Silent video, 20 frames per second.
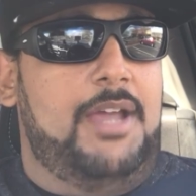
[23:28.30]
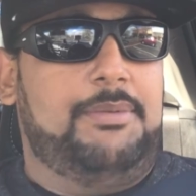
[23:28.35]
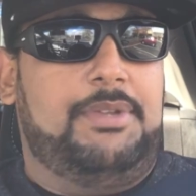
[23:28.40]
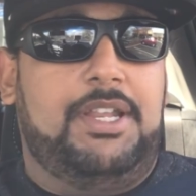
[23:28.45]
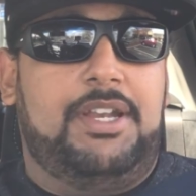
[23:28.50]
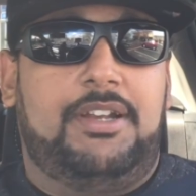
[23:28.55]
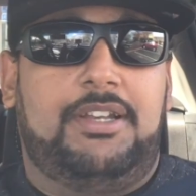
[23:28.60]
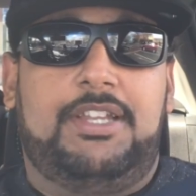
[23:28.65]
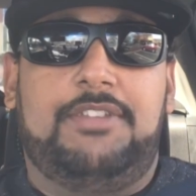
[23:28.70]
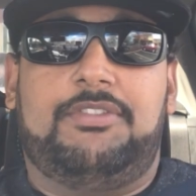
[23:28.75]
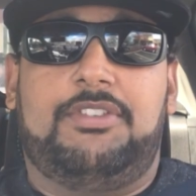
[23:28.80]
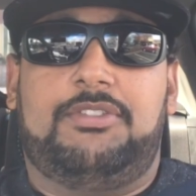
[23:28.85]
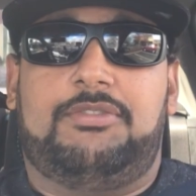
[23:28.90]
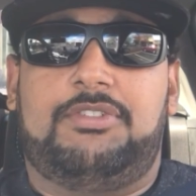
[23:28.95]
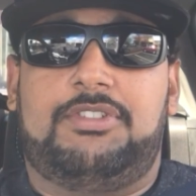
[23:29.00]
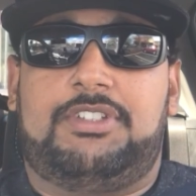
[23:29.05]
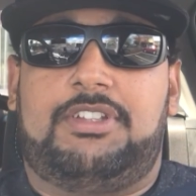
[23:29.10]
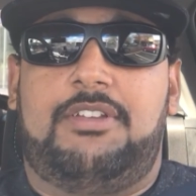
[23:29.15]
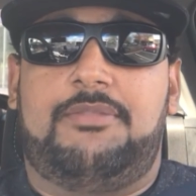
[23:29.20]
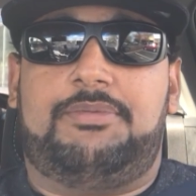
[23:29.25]
gonna leave the
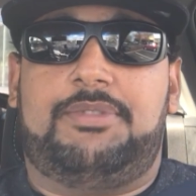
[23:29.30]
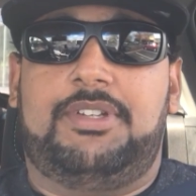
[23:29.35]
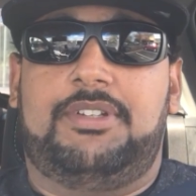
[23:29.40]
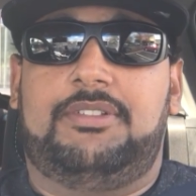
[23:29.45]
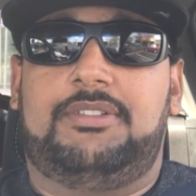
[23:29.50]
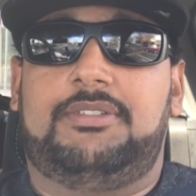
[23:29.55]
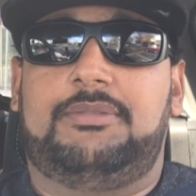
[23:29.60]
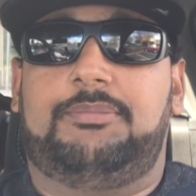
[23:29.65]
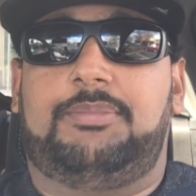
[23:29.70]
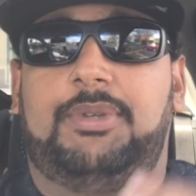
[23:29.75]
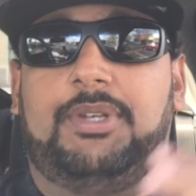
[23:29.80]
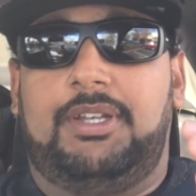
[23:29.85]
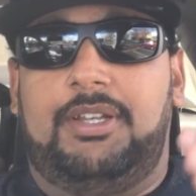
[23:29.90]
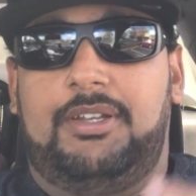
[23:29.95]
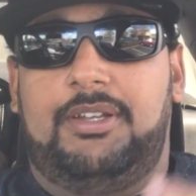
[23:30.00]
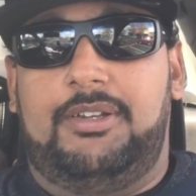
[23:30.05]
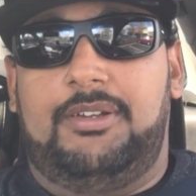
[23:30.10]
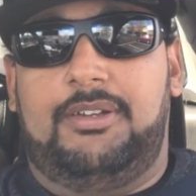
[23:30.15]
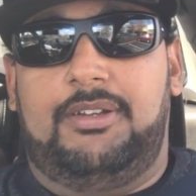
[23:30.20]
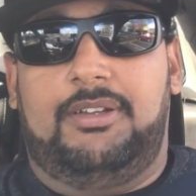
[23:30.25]
description
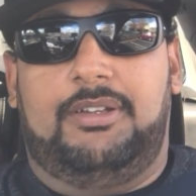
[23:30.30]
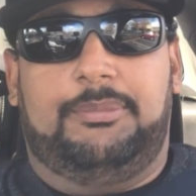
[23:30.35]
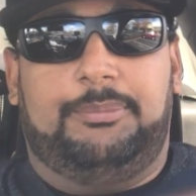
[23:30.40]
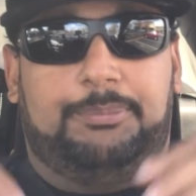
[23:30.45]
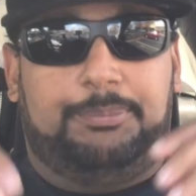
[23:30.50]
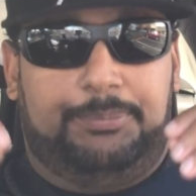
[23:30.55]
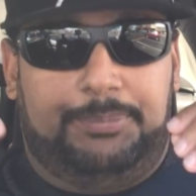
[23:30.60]
below.